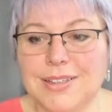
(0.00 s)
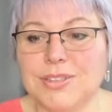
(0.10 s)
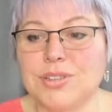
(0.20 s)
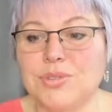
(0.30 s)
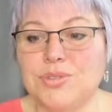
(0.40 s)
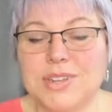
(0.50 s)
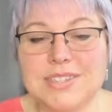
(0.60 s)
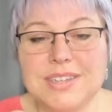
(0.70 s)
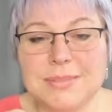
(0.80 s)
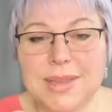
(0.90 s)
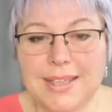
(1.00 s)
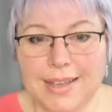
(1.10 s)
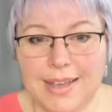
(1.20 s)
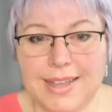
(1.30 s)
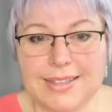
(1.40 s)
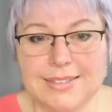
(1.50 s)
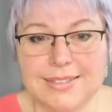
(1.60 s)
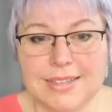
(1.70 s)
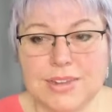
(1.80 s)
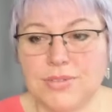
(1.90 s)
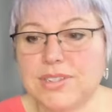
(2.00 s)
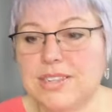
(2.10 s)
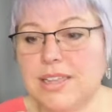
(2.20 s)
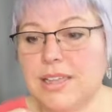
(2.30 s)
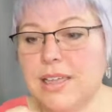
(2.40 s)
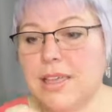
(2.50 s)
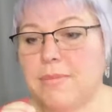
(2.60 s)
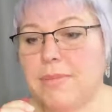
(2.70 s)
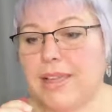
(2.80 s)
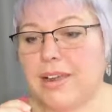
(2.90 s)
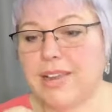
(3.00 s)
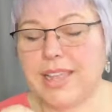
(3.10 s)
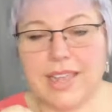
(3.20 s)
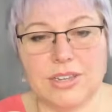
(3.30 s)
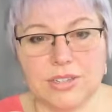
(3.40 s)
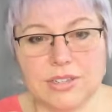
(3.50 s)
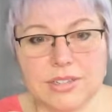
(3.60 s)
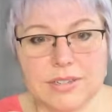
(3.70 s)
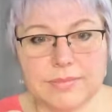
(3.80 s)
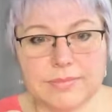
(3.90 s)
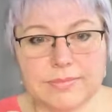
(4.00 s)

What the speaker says: So trusting my guides and trusting my archangels